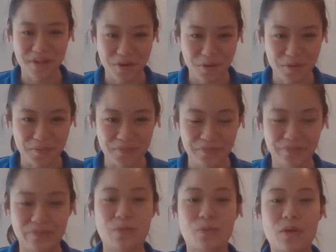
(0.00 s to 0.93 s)

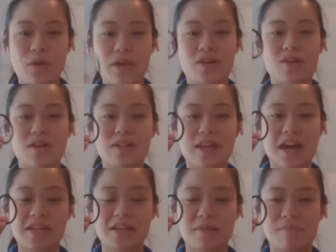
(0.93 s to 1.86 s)
So with
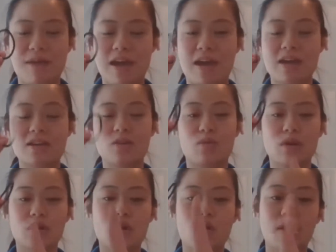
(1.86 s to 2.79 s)
our elastic band,
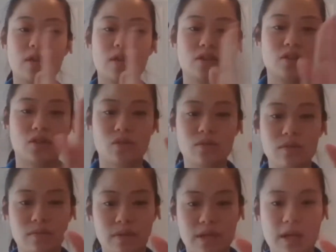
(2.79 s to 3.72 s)
we're going
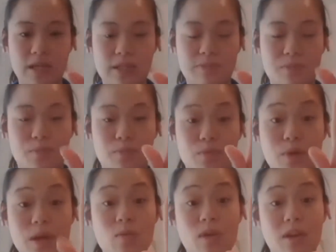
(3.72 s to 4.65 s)
to
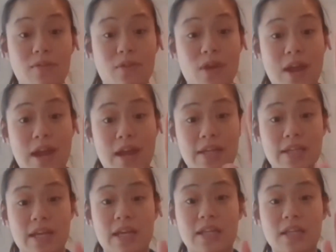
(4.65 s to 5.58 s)
bring one of our
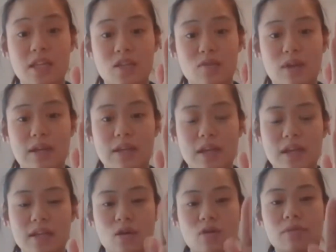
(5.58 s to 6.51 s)
hands nice and straight
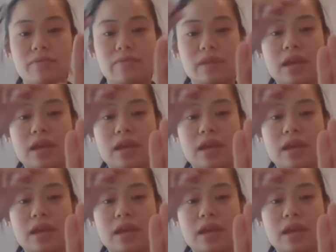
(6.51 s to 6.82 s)
like so.